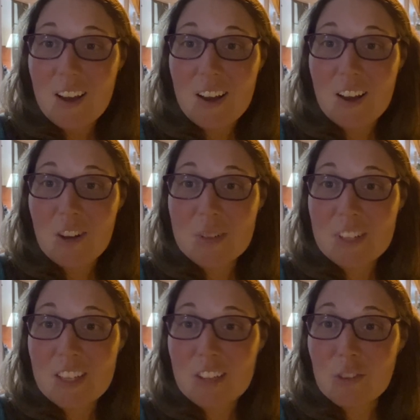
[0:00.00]
And
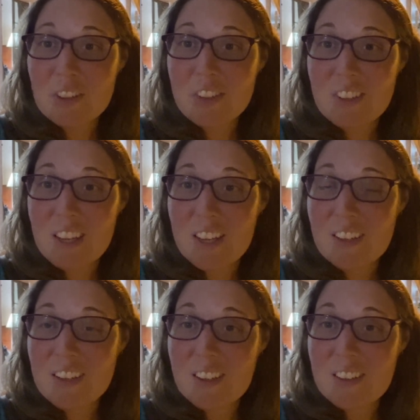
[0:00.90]
get towards
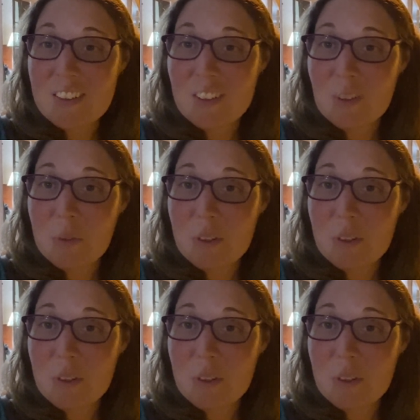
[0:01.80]
Canada a little bit